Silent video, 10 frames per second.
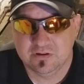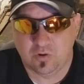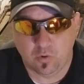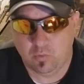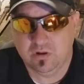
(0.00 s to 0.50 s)

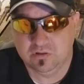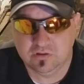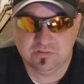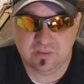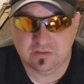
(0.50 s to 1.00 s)
what it
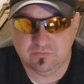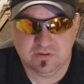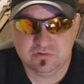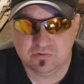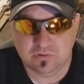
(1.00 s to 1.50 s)
looks like
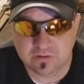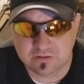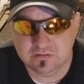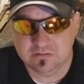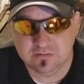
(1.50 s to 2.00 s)

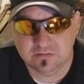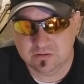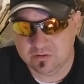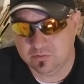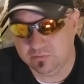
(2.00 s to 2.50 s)
visually, you know,